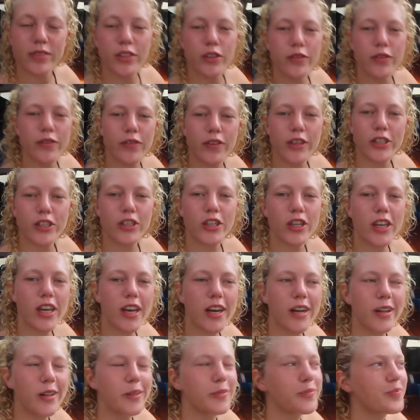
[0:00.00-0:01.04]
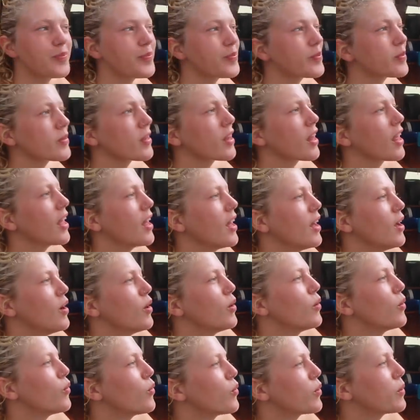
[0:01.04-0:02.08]
new fish to kill.
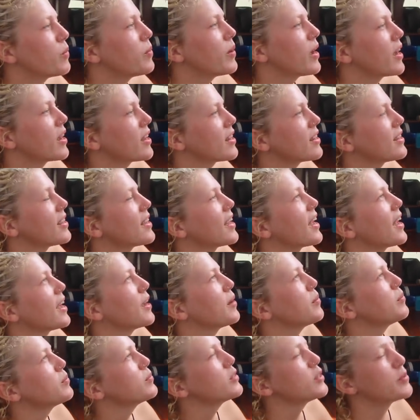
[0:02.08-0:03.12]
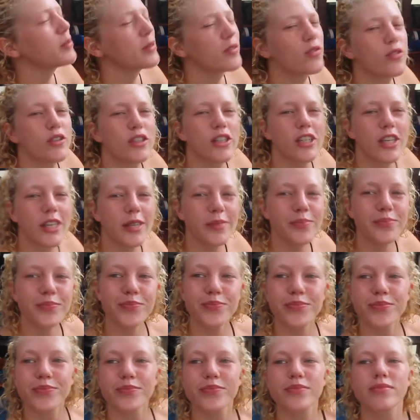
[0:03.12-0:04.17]
We're back in the game, spearfishing
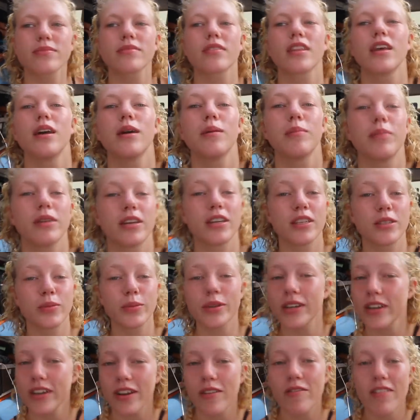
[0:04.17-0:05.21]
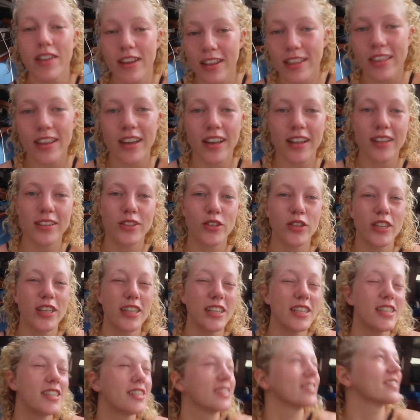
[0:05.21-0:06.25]
because we don't have anything else to eat.